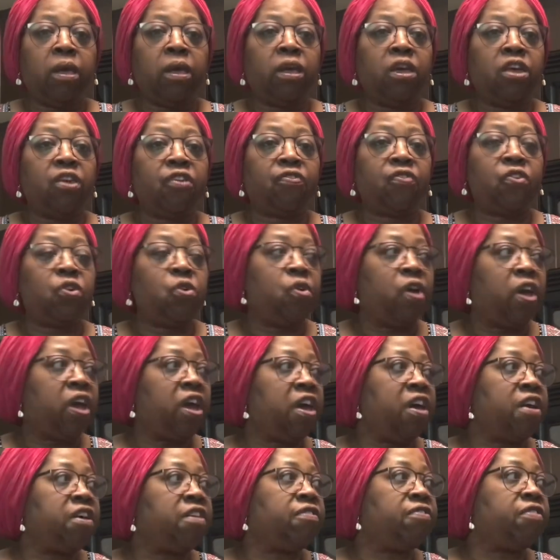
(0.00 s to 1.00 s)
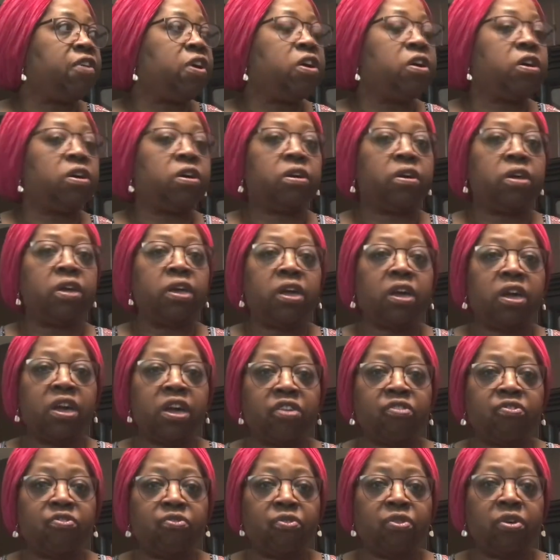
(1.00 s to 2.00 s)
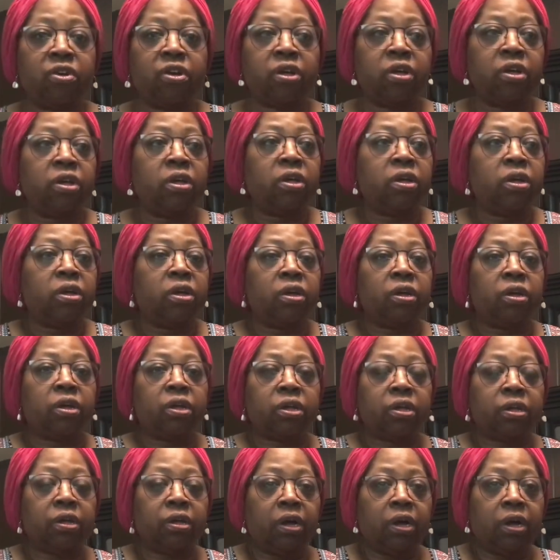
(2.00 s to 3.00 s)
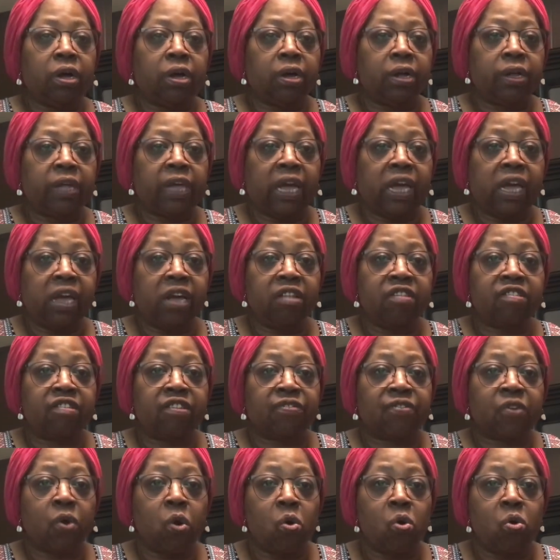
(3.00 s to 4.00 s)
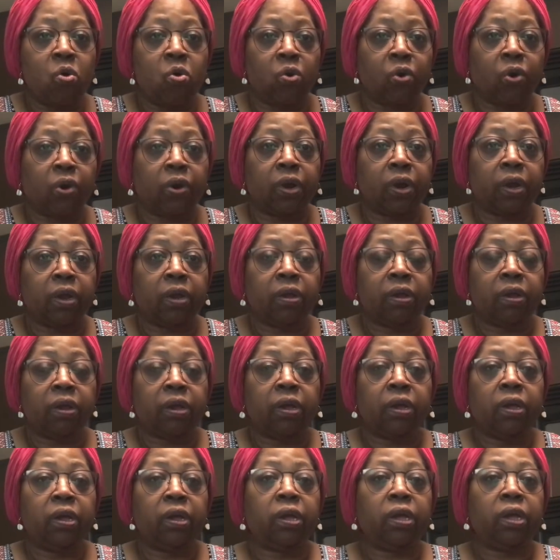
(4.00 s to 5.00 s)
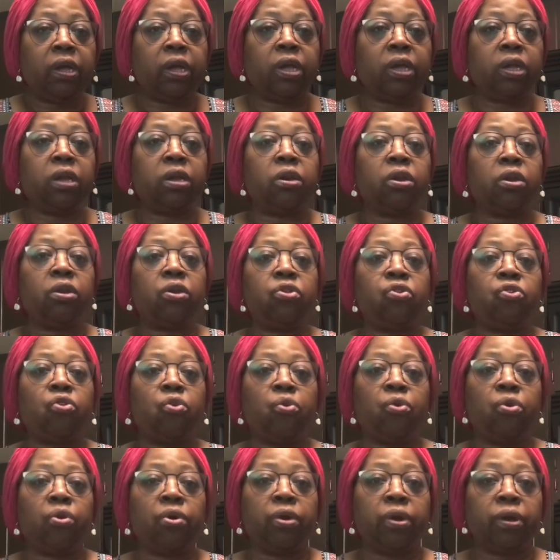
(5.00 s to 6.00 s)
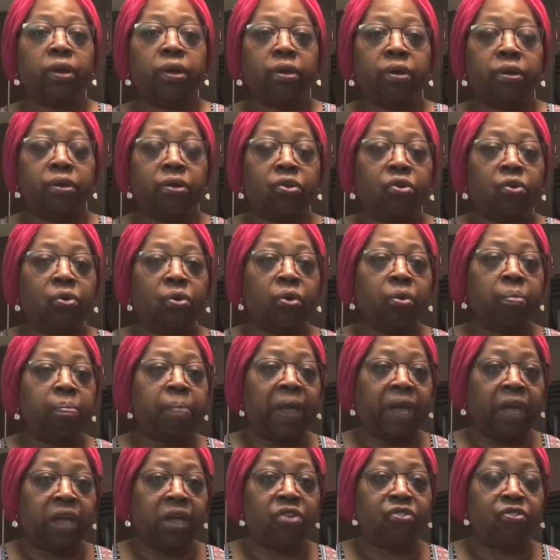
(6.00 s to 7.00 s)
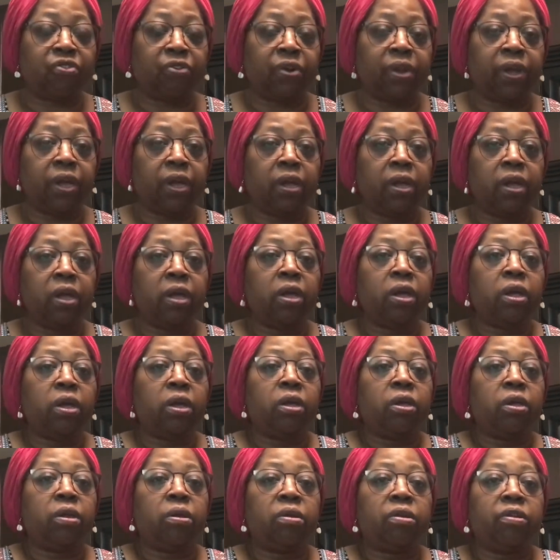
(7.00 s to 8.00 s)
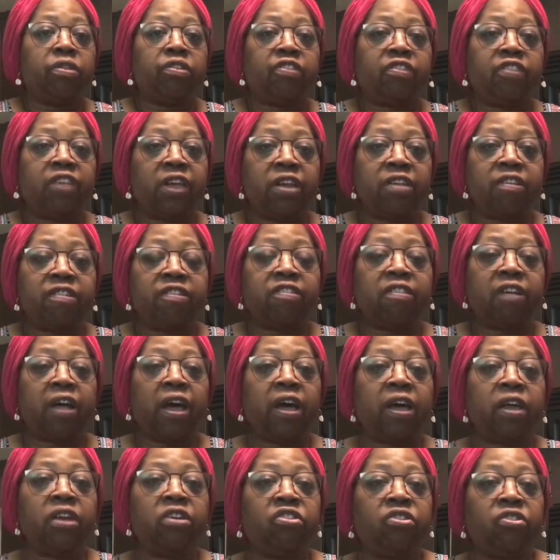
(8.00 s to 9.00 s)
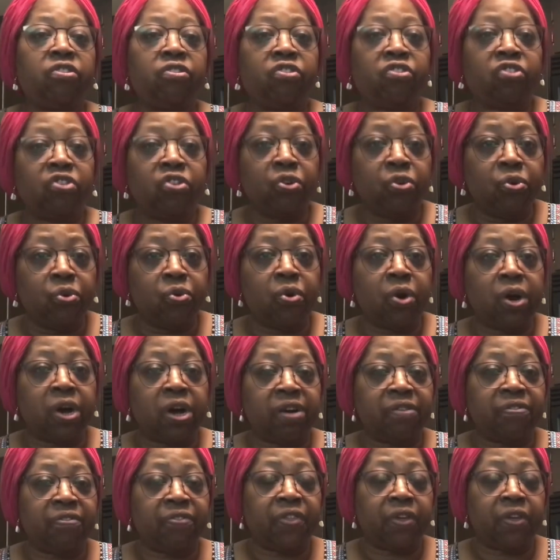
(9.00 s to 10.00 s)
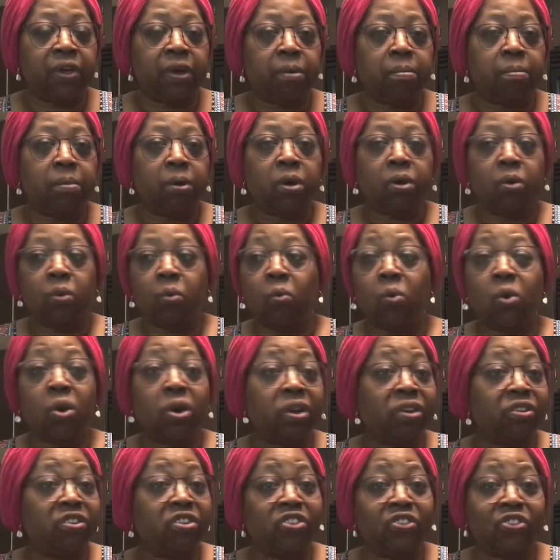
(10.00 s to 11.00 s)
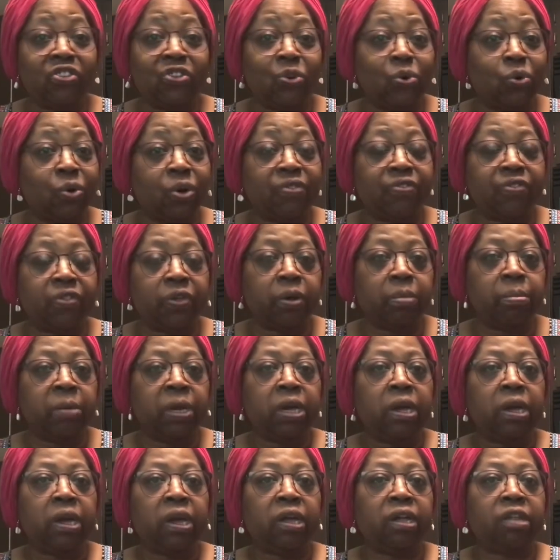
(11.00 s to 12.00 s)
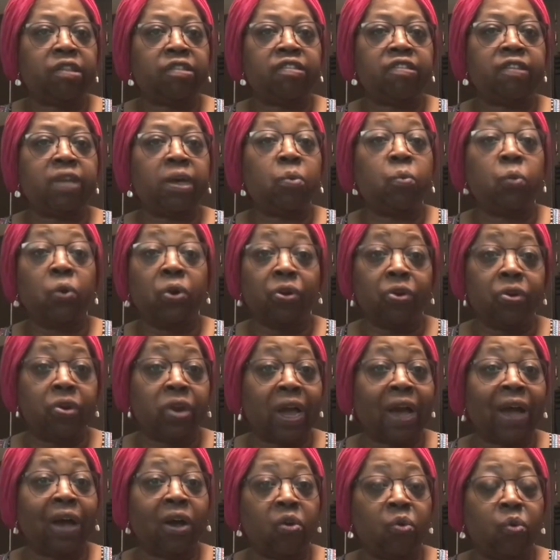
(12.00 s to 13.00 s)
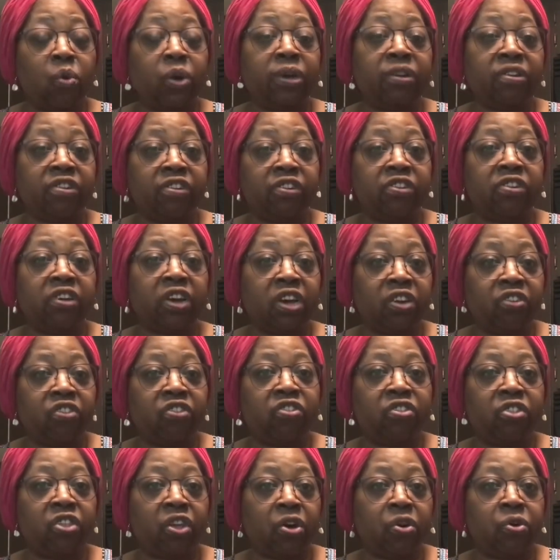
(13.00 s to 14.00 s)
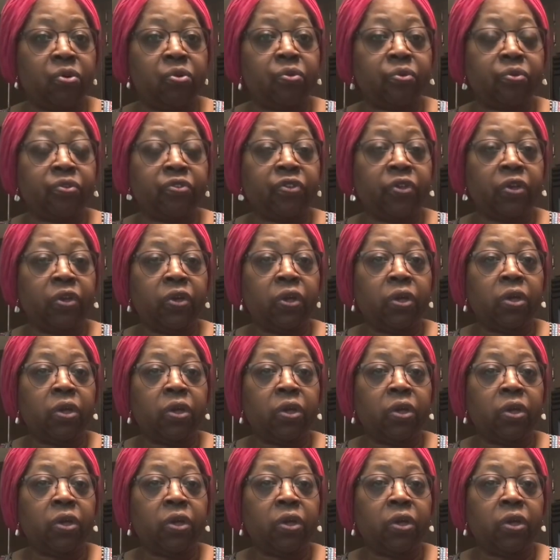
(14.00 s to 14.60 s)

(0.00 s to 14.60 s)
If you have uh, extra uh, cans of corn in your your pantry. Set aside two of them, one to two of them, and say, We're not going to touch those.